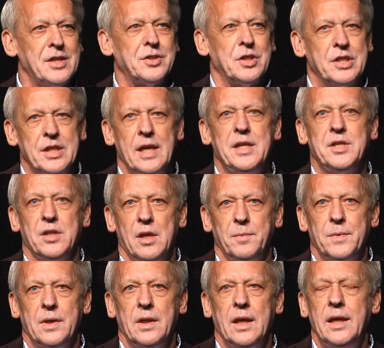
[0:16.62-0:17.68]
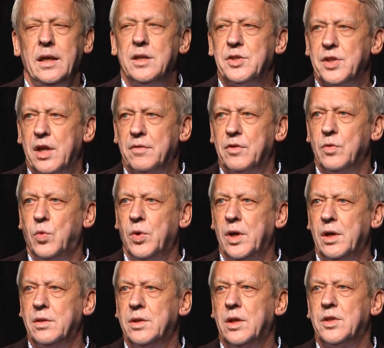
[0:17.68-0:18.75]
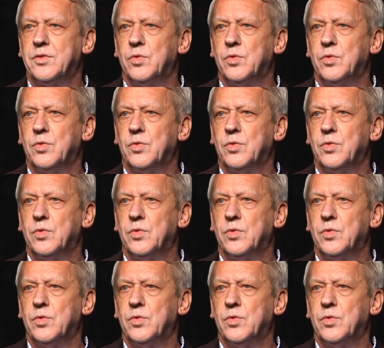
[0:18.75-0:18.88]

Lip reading: to say something. He is everywhere, does